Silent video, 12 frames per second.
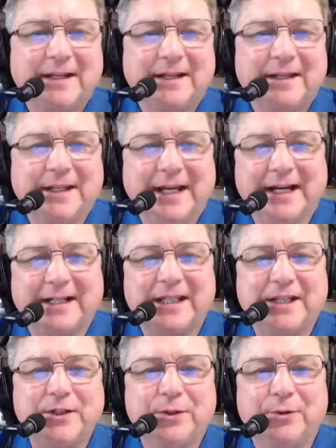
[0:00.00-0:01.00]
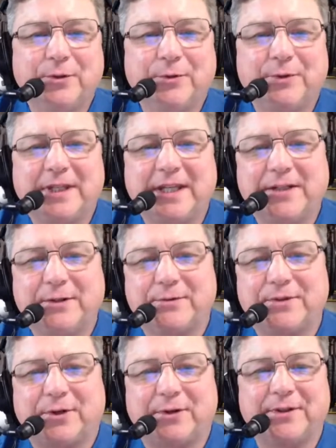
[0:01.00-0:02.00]
Yeah, can you
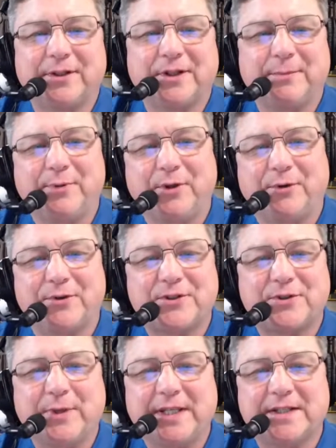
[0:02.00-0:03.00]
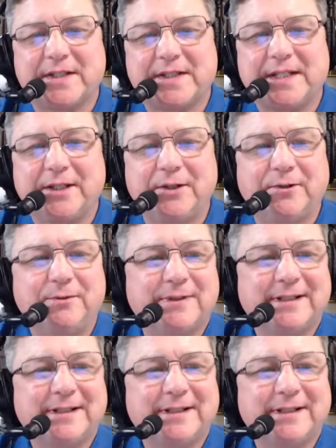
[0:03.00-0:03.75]
turn the computer so we can see you?